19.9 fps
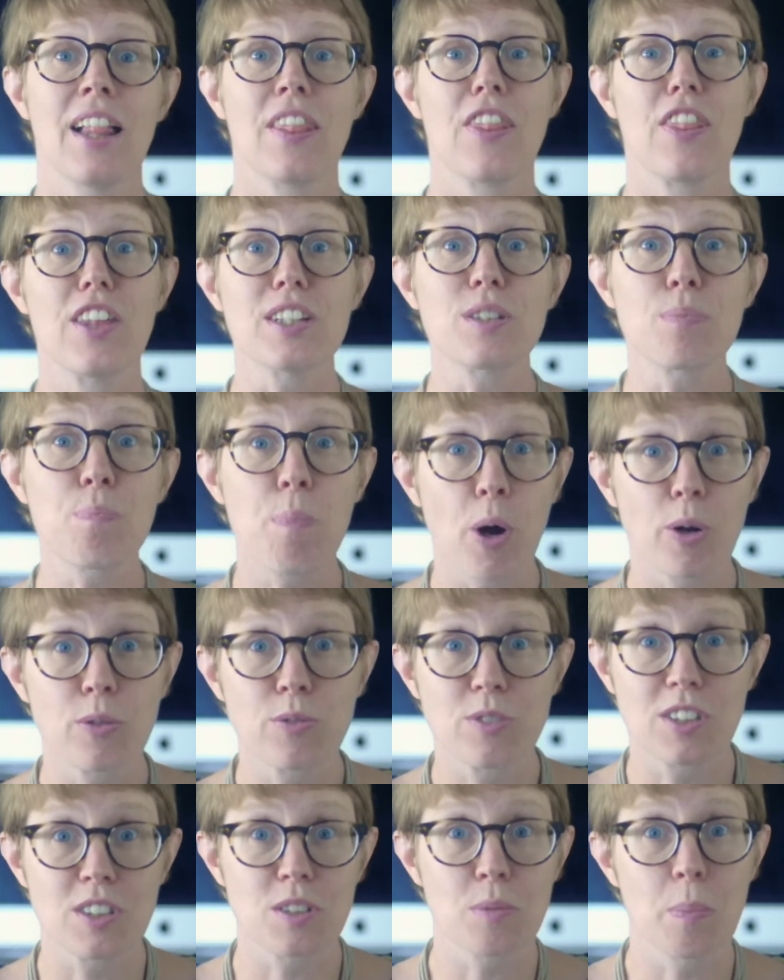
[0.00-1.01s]
this
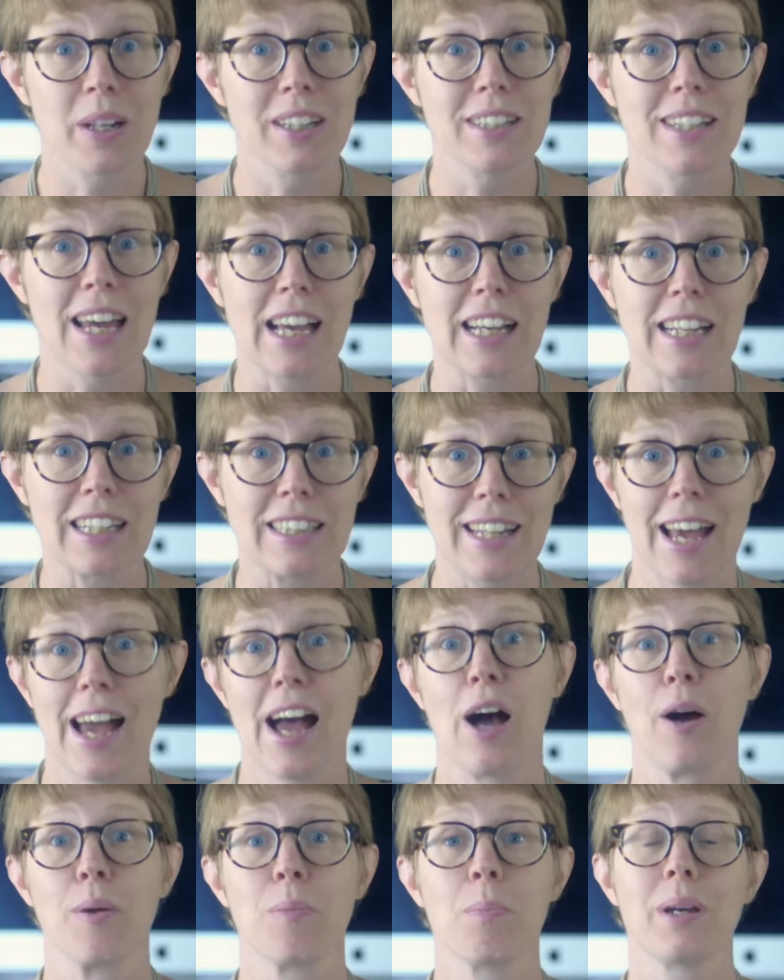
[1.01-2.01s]
post has been taken
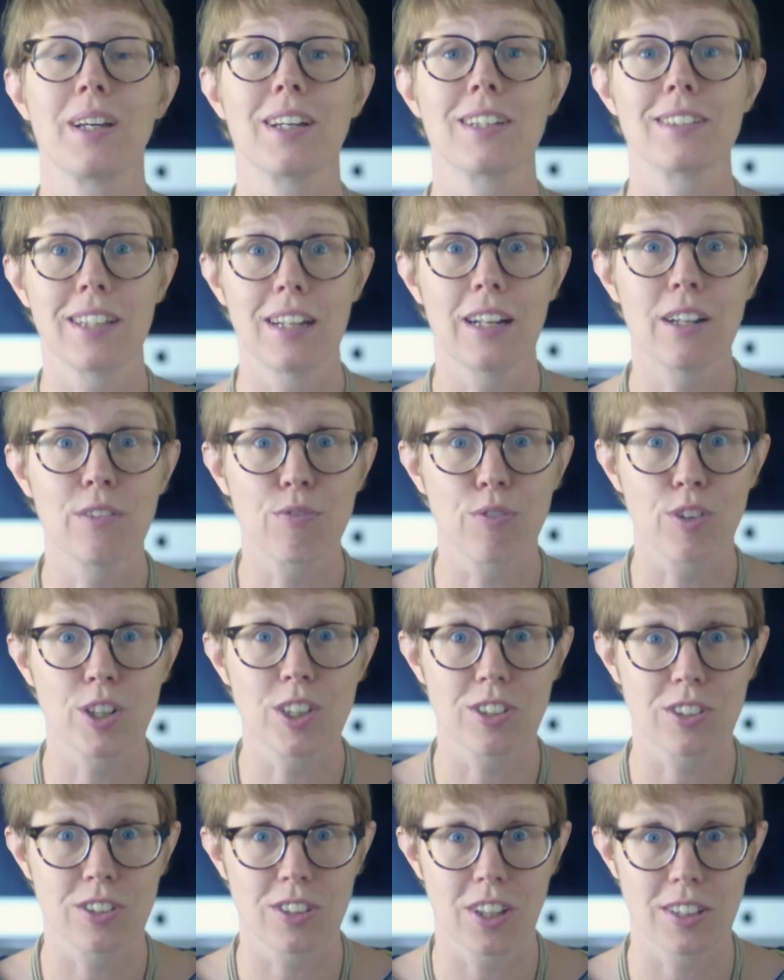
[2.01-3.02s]
down because it
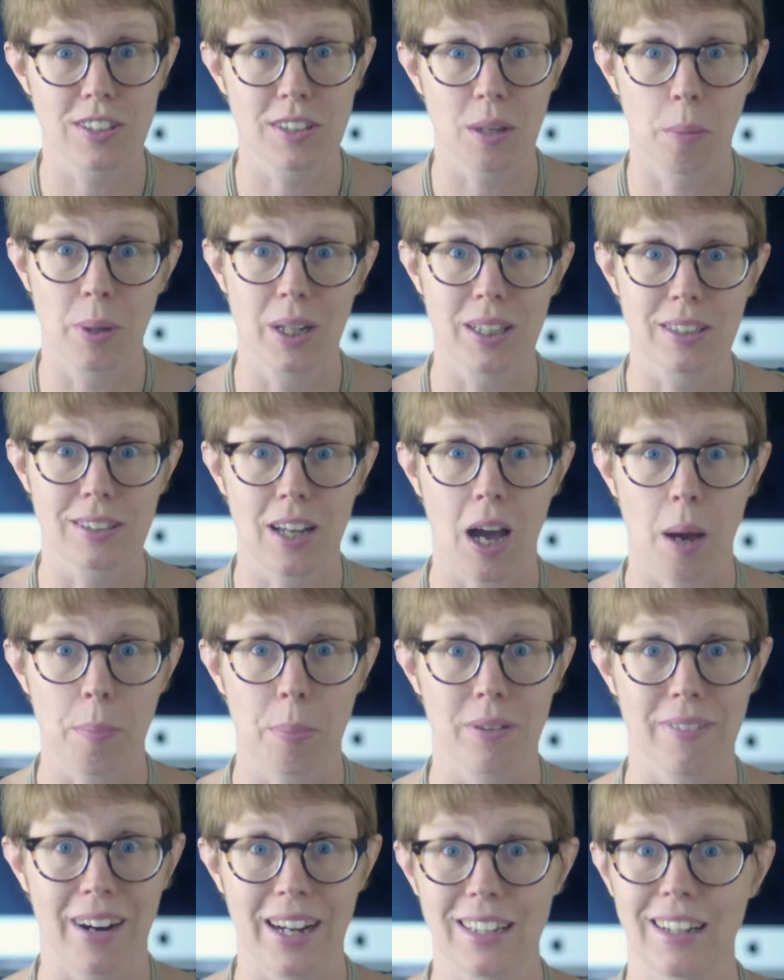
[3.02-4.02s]
infringes on somebody's
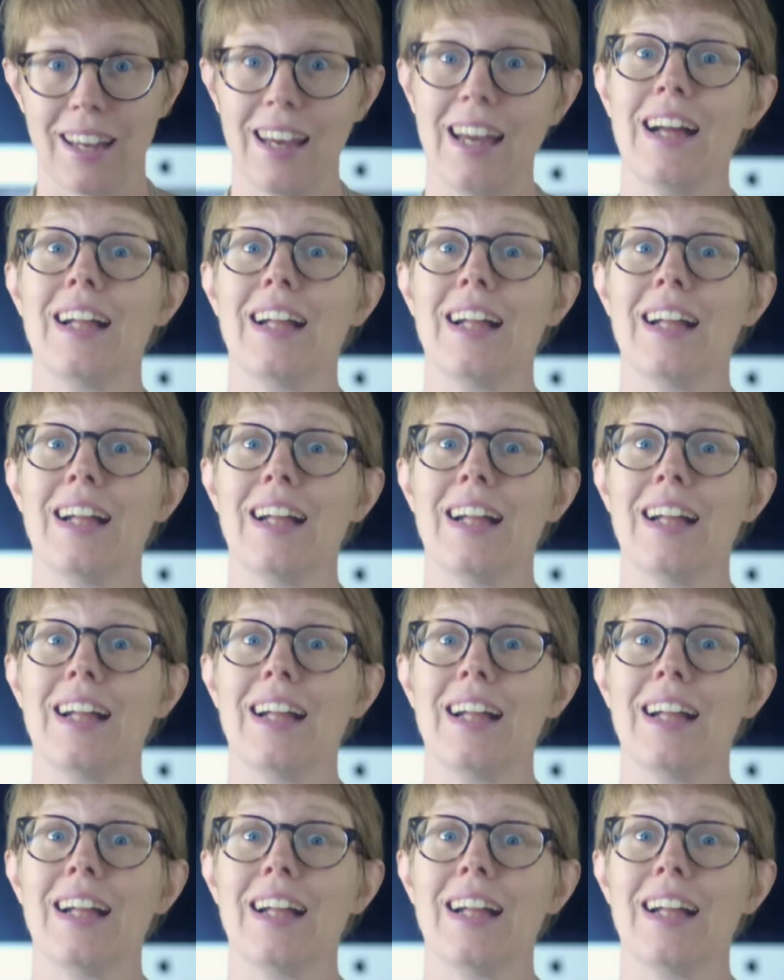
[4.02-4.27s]
copyright.